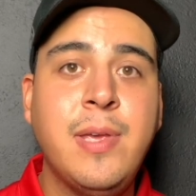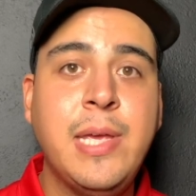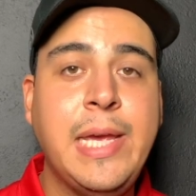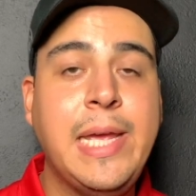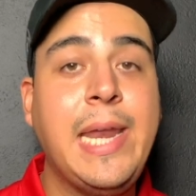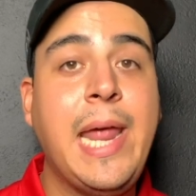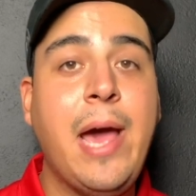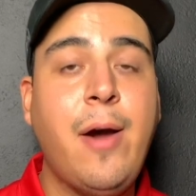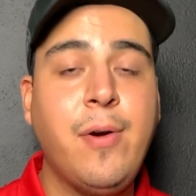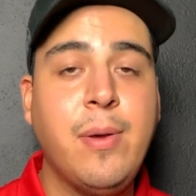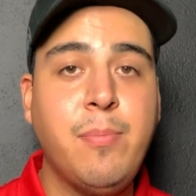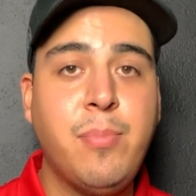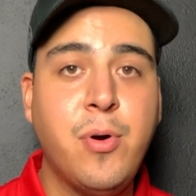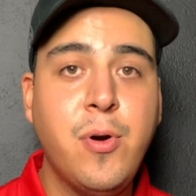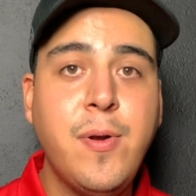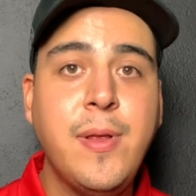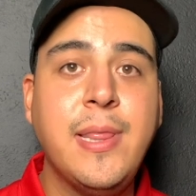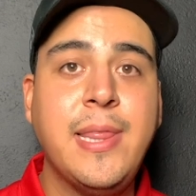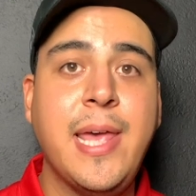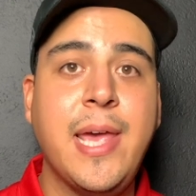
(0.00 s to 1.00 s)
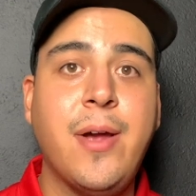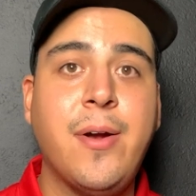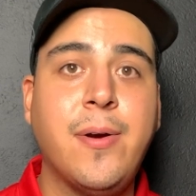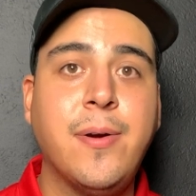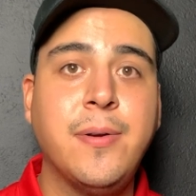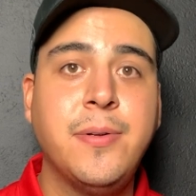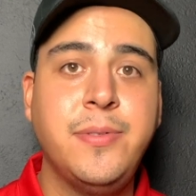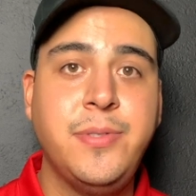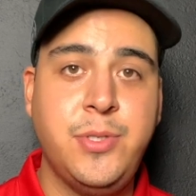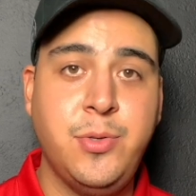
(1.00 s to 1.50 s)
and how important they are
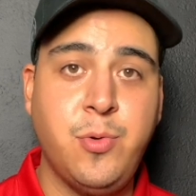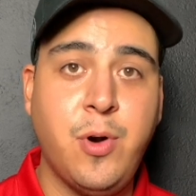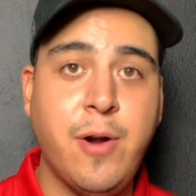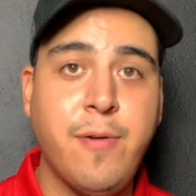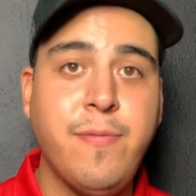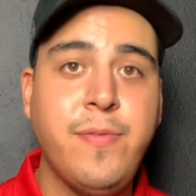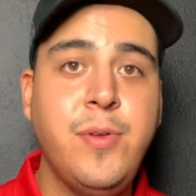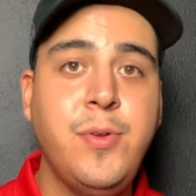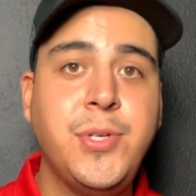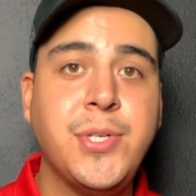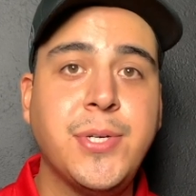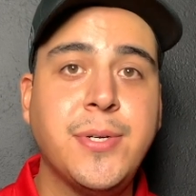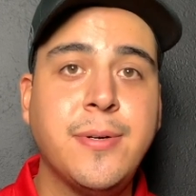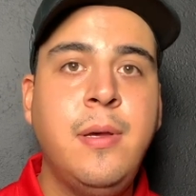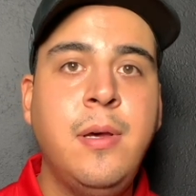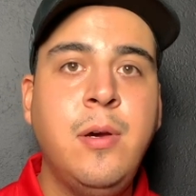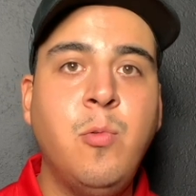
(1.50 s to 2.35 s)
to our future.